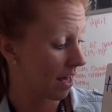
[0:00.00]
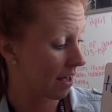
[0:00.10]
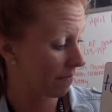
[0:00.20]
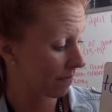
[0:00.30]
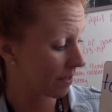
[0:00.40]

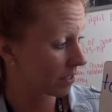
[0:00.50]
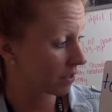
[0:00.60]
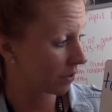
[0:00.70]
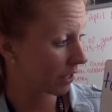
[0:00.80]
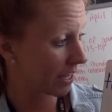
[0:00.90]
If this
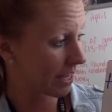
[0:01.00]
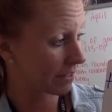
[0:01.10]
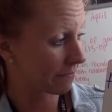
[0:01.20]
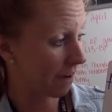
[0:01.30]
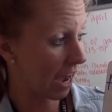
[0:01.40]
3
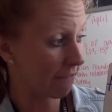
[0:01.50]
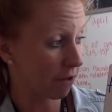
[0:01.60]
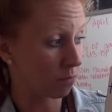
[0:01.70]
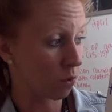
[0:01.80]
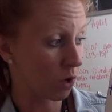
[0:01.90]
is 5
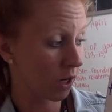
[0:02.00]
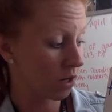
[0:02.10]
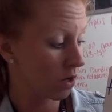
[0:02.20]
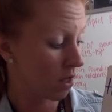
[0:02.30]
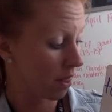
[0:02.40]
or more,